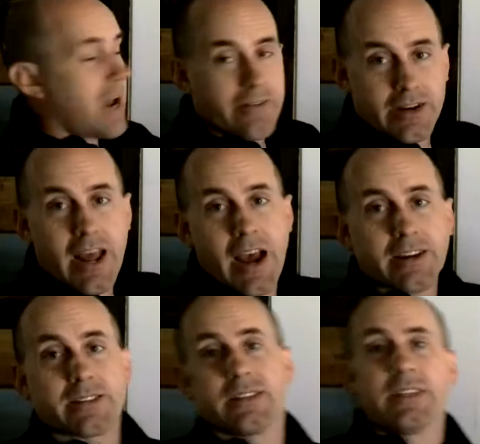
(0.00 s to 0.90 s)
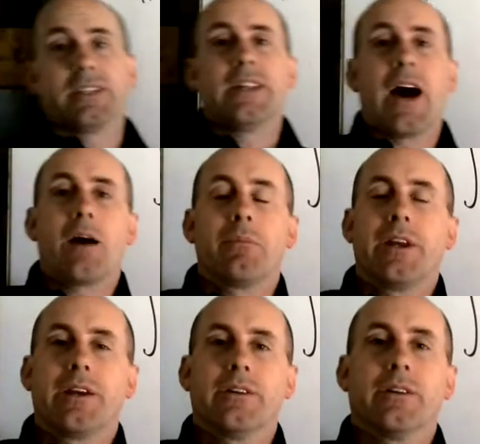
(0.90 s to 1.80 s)
have an x in the
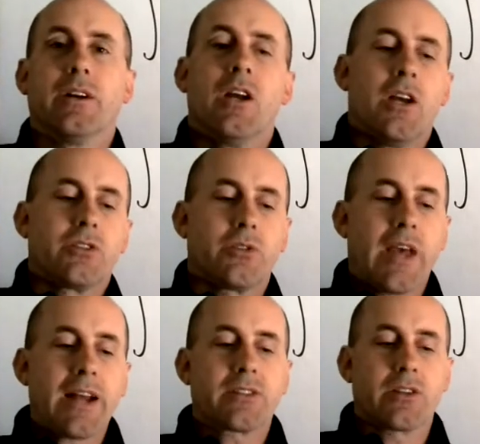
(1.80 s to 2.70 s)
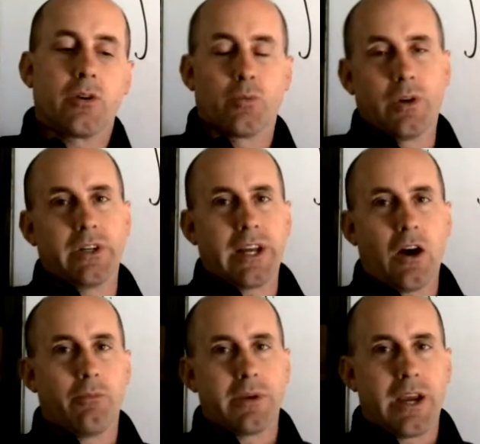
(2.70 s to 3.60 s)
denominator. So that's going to really
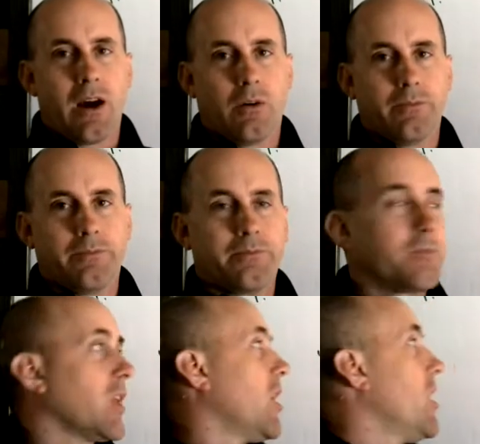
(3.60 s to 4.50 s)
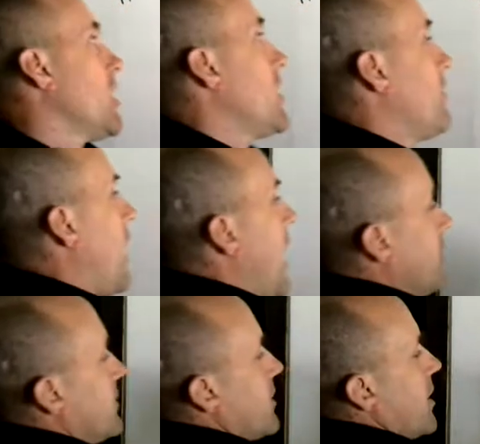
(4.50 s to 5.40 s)
help me out. If I
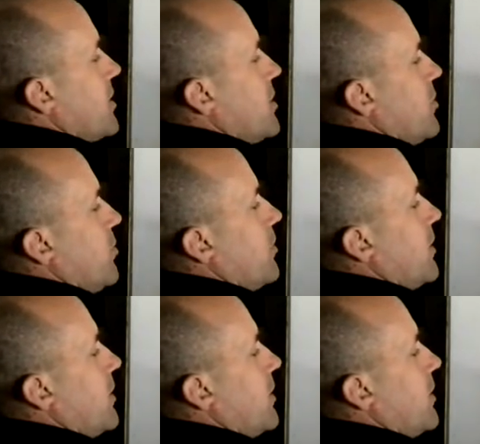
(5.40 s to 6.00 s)
set u